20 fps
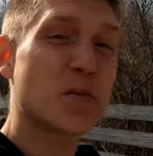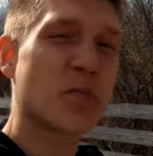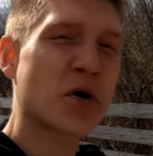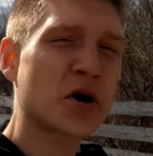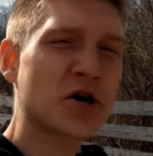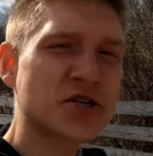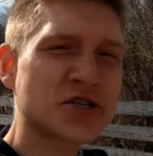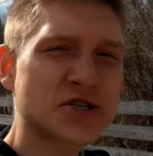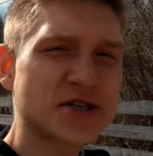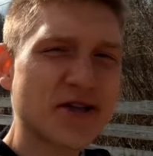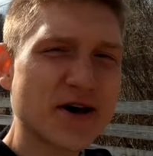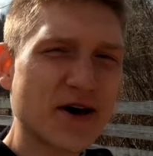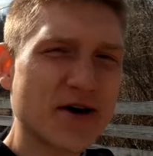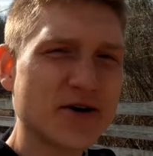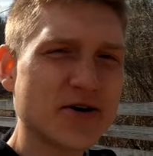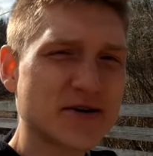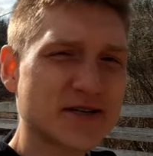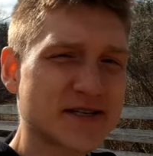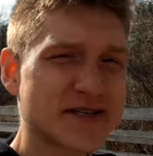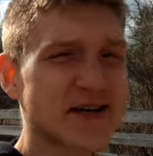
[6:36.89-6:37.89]
push
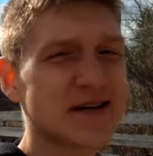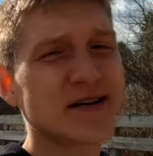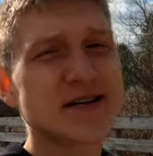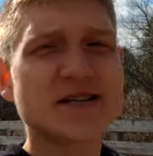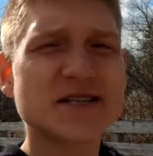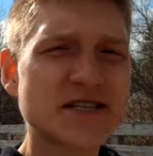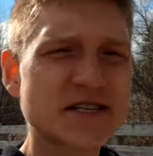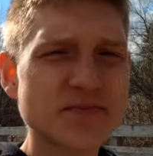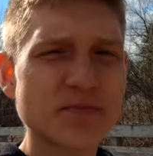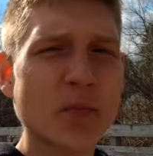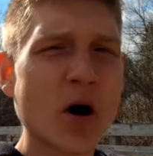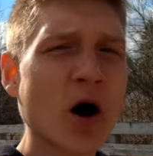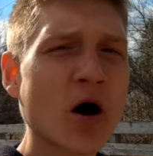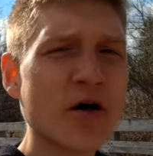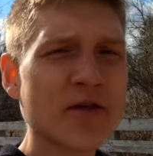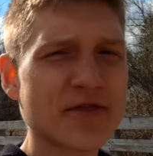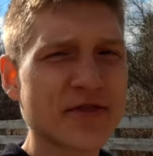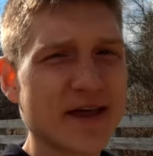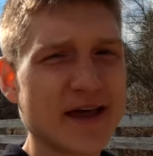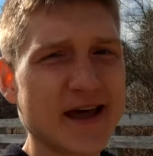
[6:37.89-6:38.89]
those
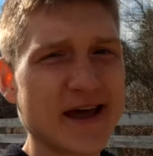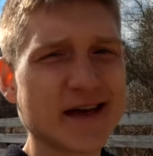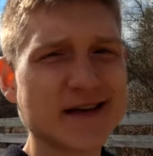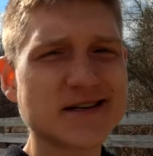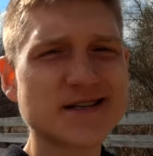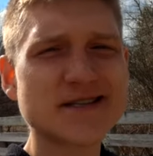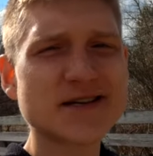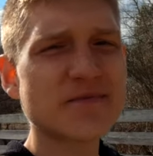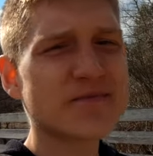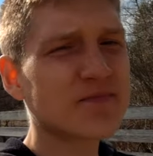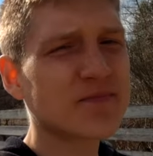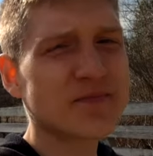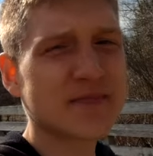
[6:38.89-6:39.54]
small things